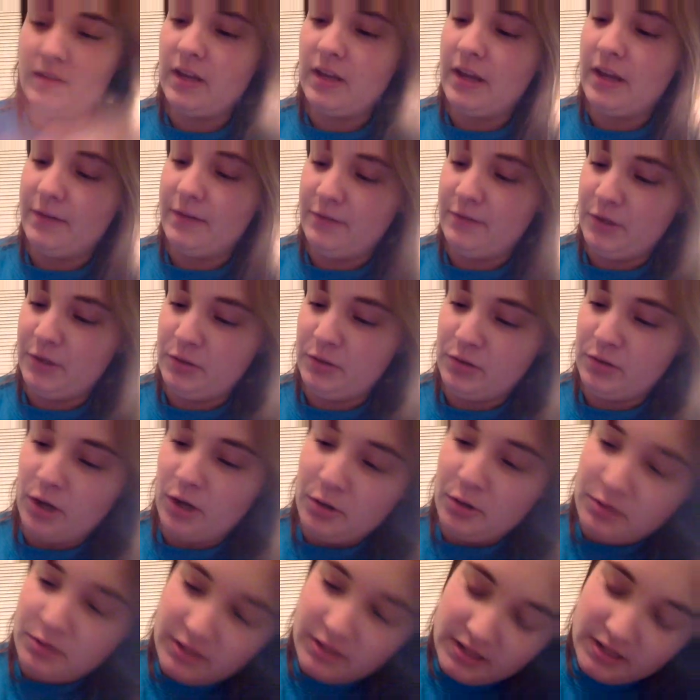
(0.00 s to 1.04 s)
If you
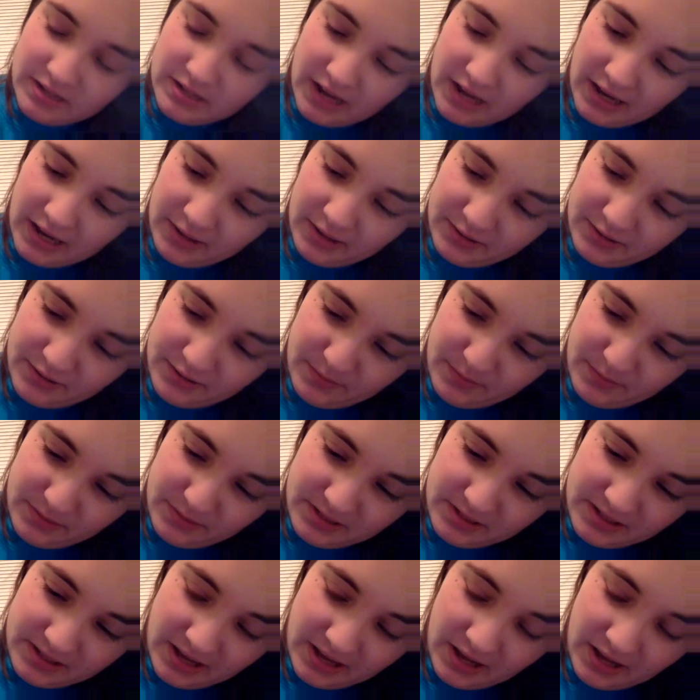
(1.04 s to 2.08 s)
go to the dials
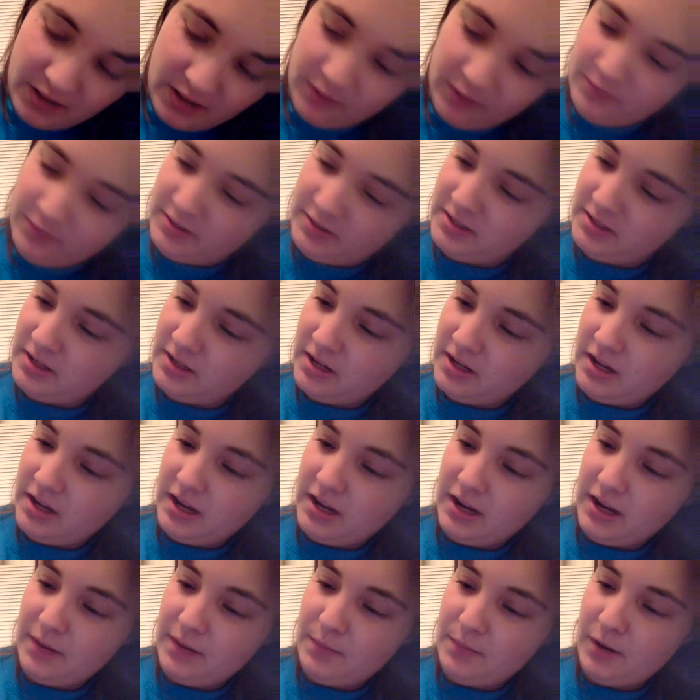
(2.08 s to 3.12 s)
themselves,
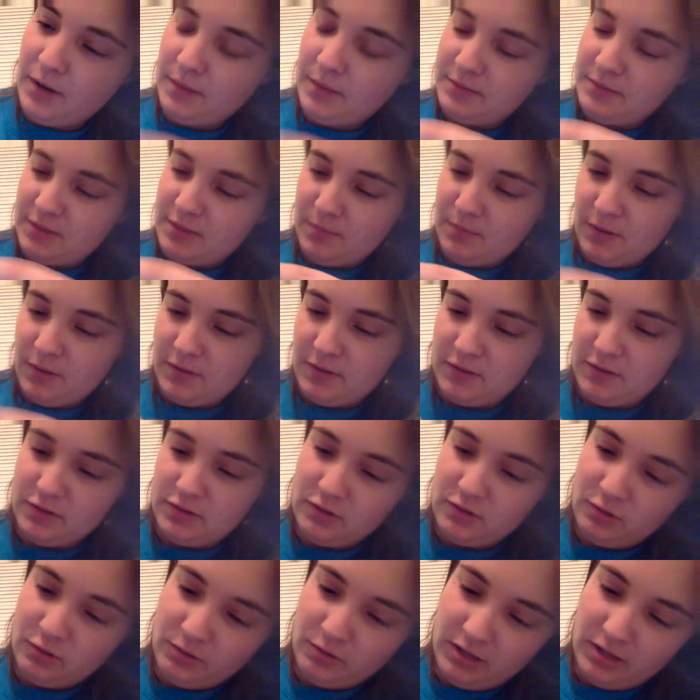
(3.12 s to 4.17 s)
it pops up on the
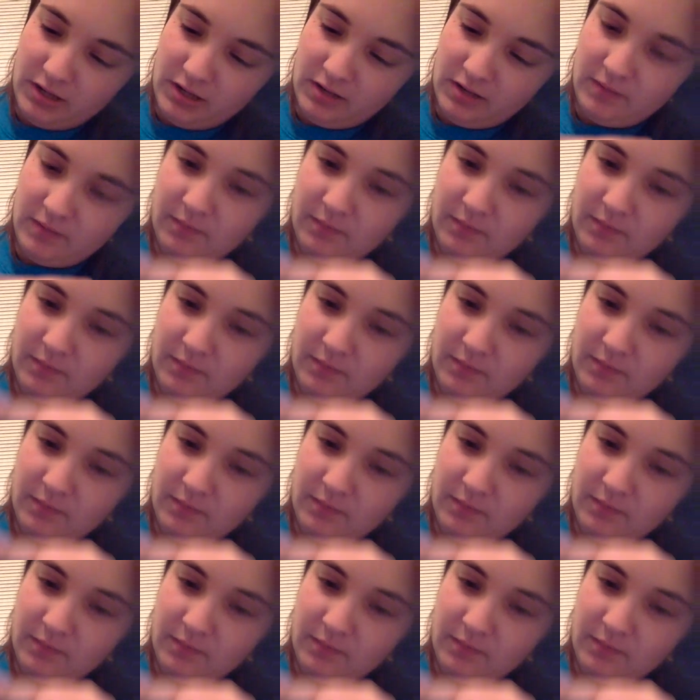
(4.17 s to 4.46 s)
screen.